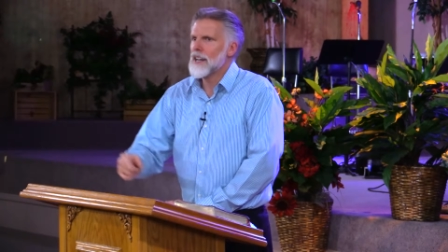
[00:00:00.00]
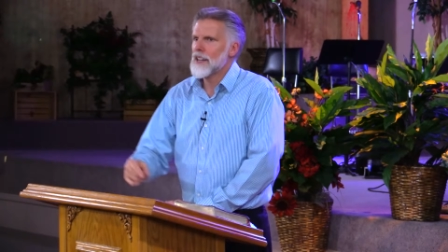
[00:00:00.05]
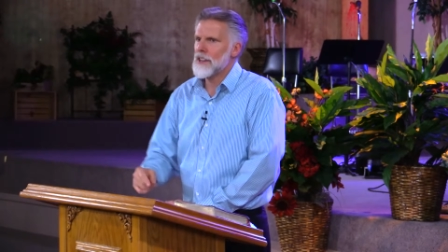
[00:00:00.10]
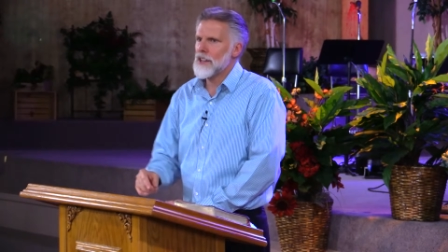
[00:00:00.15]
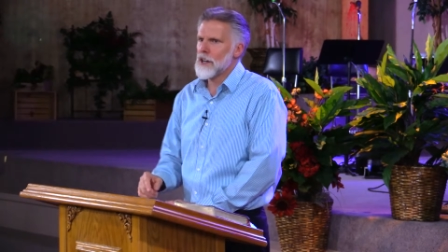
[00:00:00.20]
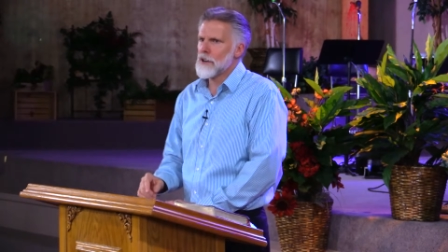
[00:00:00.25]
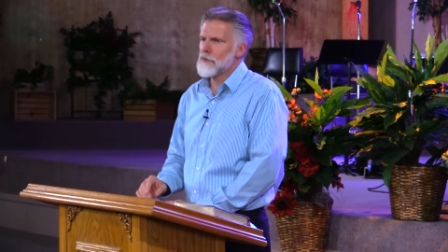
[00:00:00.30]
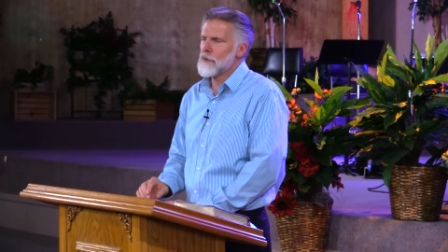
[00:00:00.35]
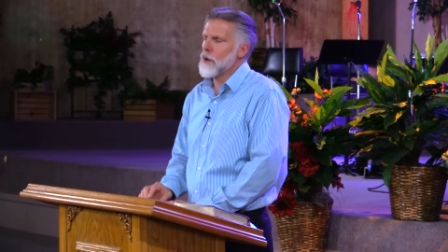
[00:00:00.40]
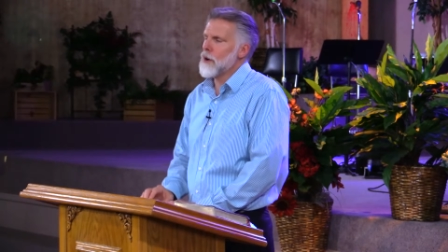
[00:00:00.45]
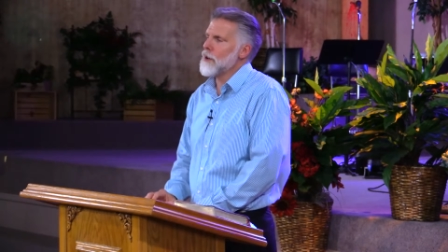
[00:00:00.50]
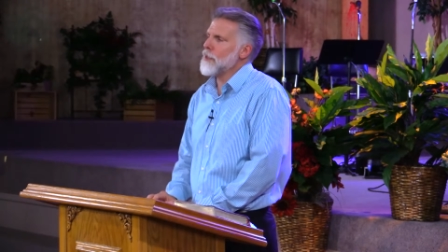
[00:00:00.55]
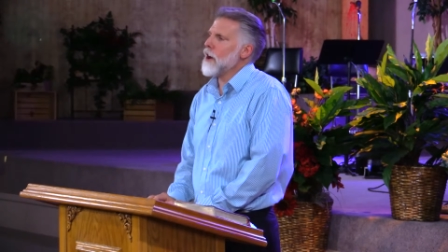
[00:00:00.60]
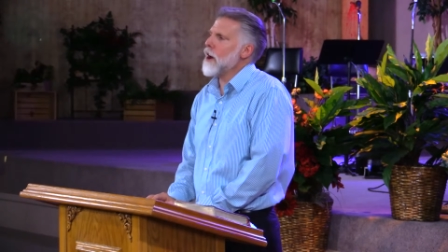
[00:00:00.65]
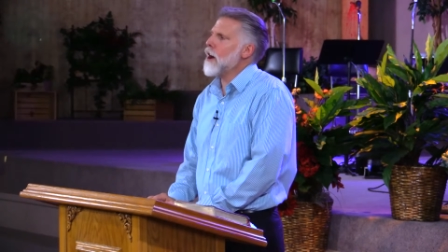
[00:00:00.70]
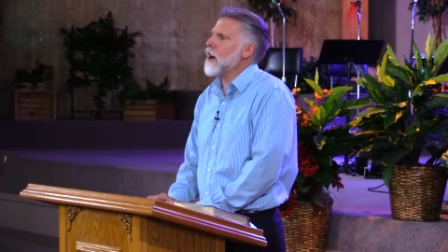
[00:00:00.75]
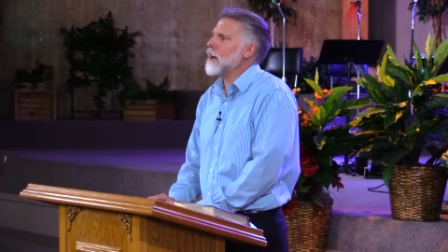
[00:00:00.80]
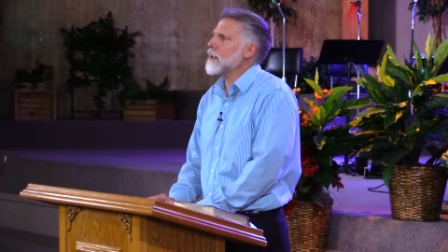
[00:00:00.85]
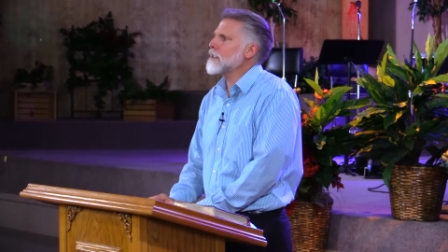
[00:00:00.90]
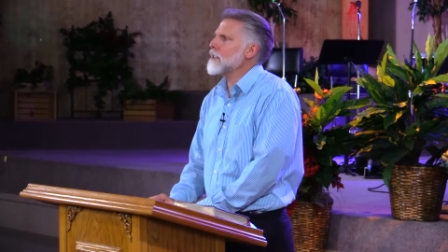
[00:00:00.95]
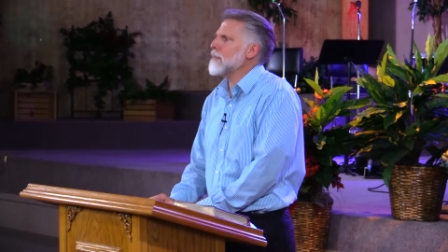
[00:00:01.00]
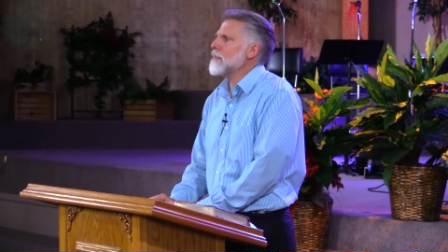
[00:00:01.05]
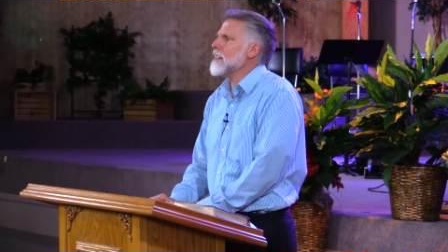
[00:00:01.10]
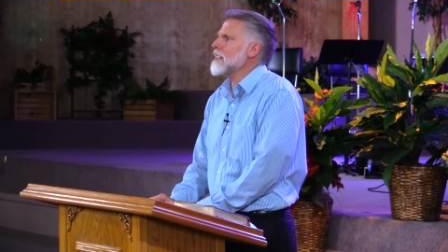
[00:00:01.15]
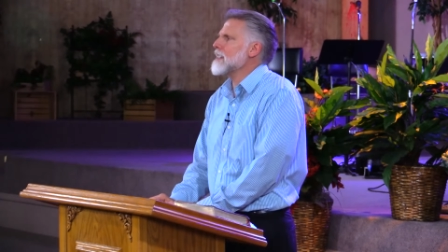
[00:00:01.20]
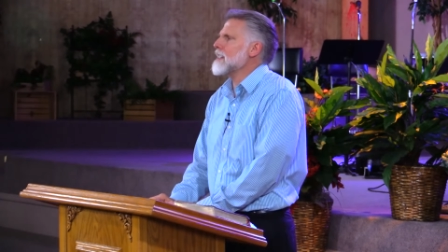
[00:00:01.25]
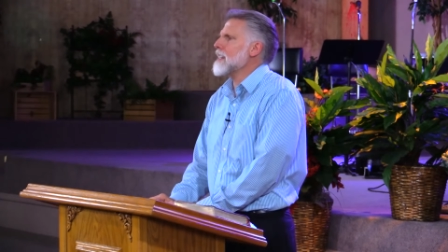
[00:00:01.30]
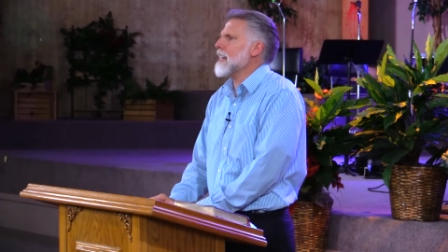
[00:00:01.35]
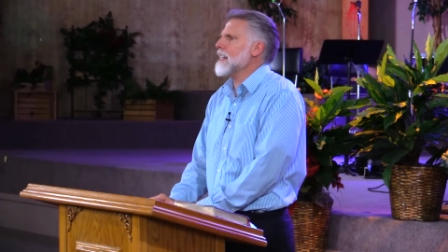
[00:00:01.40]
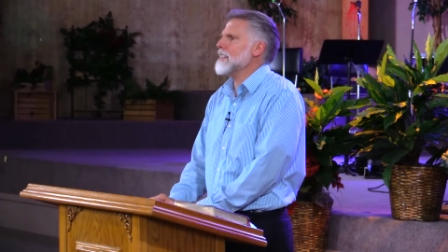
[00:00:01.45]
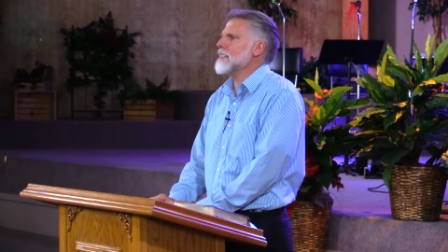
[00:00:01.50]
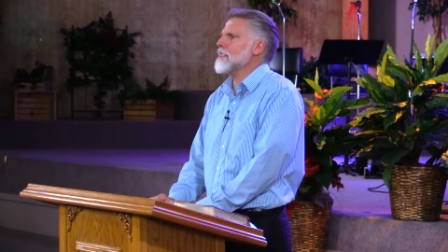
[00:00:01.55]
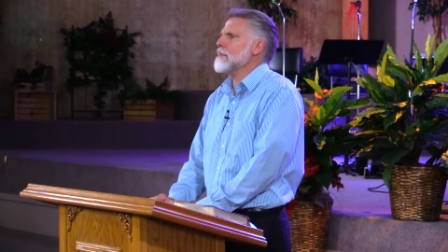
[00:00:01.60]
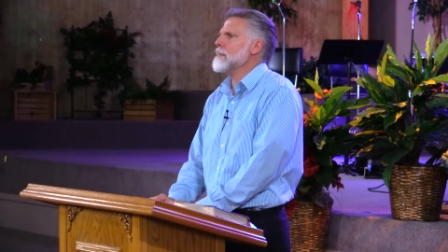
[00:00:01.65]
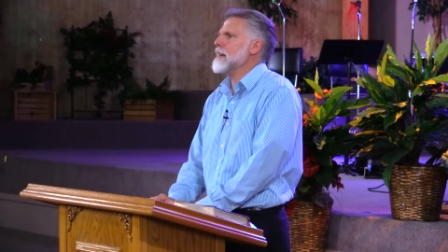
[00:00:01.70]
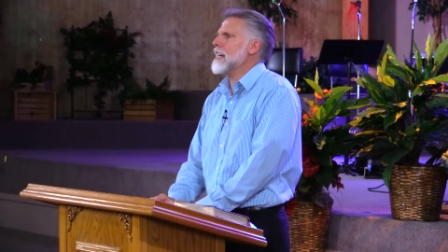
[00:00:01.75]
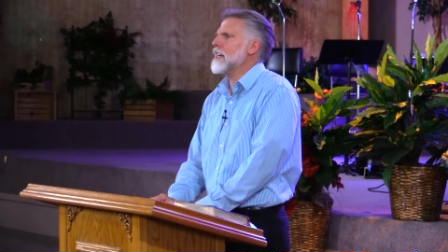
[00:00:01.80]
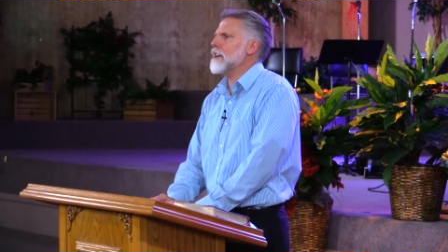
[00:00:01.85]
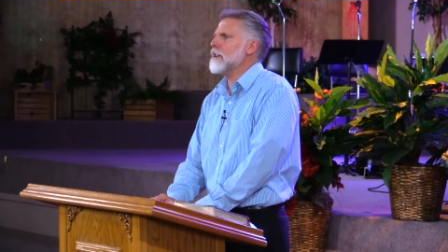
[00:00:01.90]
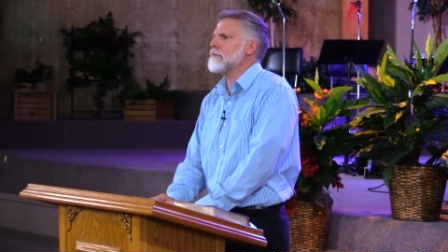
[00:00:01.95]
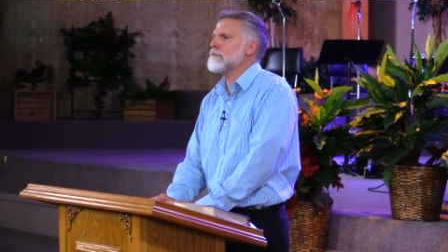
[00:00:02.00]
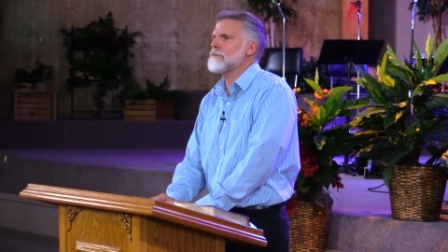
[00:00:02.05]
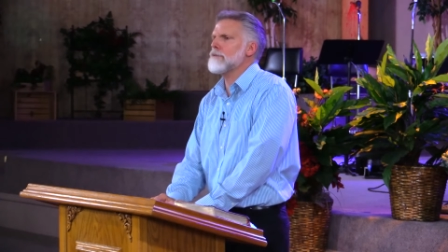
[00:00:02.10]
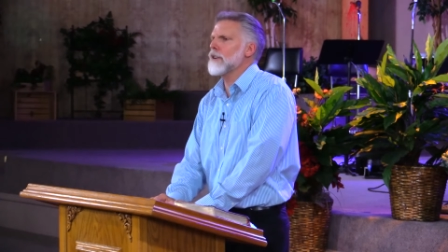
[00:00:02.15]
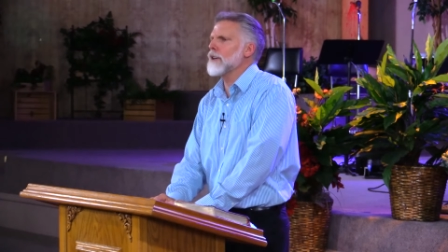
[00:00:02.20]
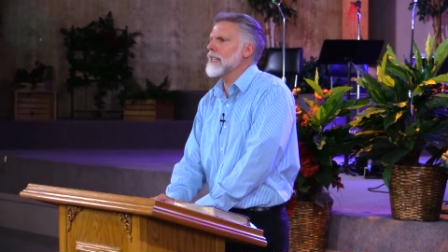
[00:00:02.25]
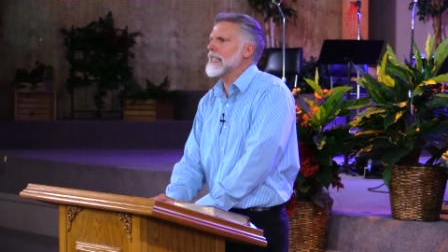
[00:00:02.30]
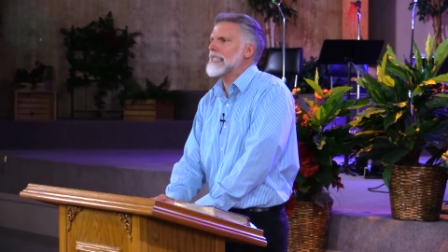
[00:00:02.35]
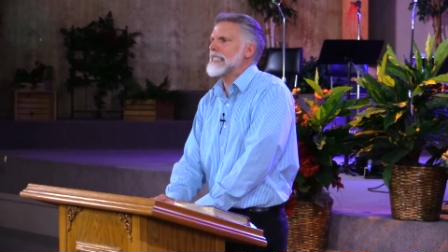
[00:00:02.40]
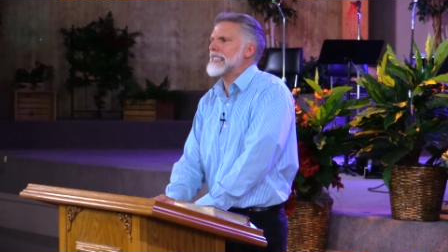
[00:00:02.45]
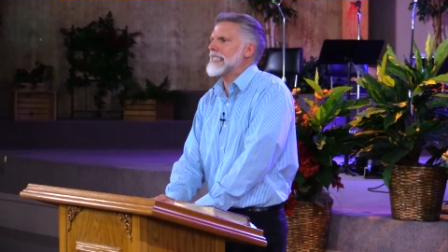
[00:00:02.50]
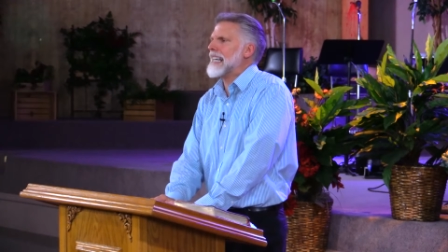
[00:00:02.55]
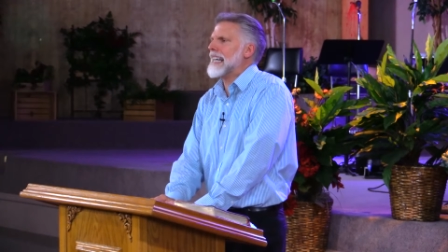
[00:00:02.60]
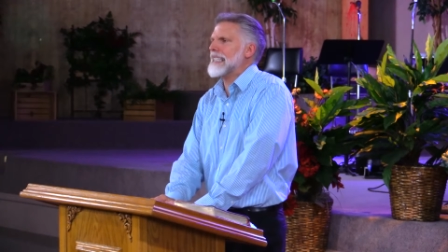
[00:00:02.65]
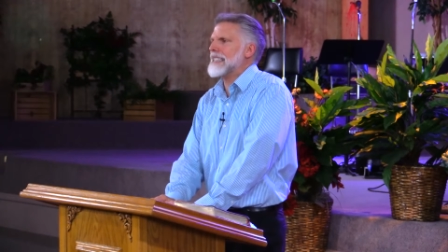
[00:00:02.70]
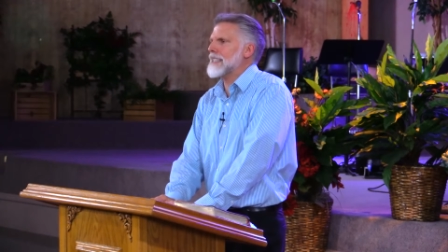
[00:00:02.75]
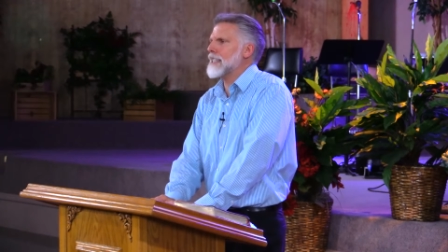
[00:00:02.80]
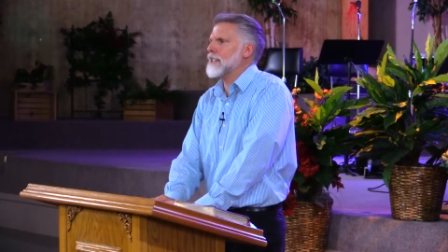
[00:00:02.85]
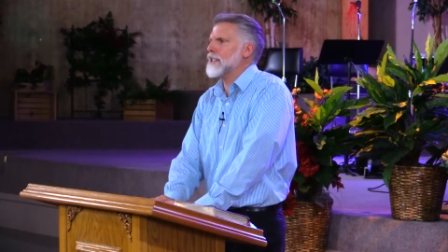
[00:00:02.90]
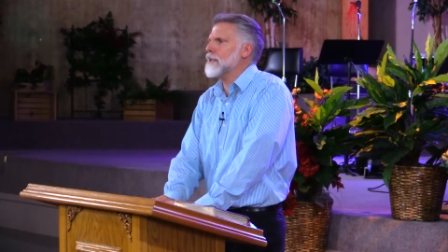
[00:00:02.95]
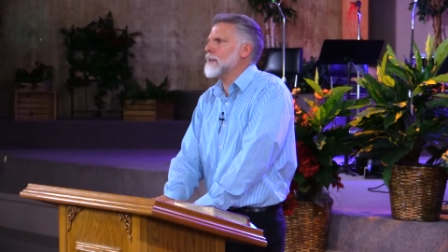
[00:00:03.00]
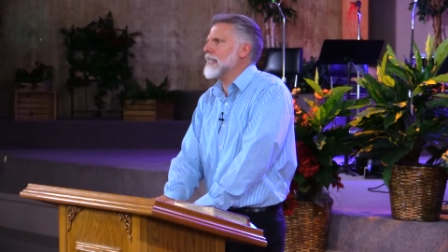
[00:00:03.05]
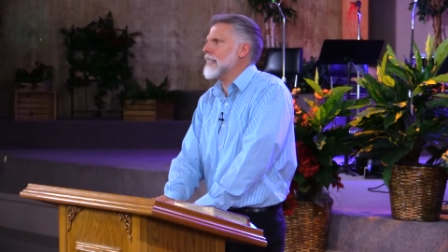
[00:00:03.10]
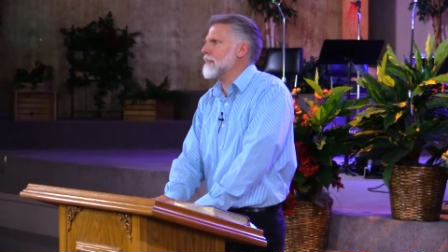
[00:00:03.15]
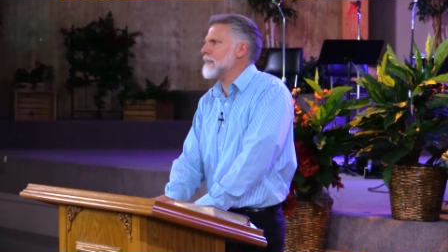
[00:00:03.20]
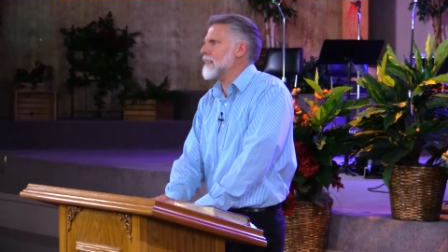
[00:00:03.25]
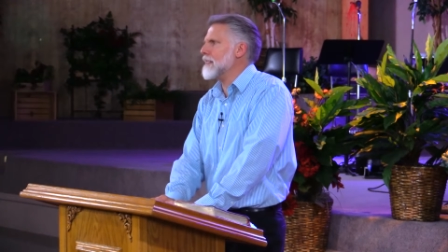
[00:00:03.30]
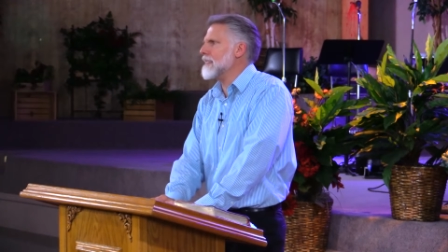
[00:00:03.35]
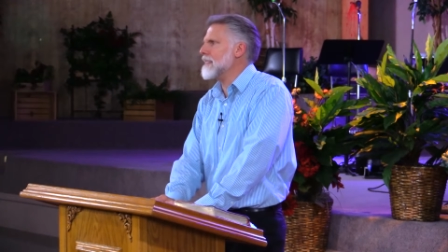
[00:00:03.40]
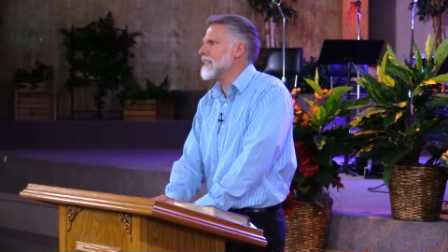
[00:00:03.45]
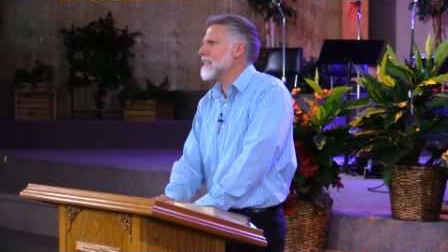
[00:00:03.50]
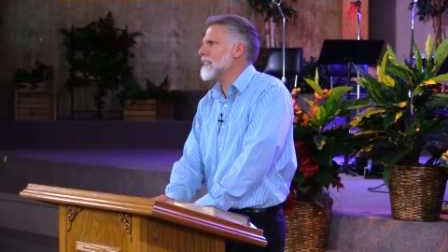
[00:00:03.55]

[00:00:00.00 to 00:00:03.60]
therefore the hearts of the sons of men are fully set to do evil.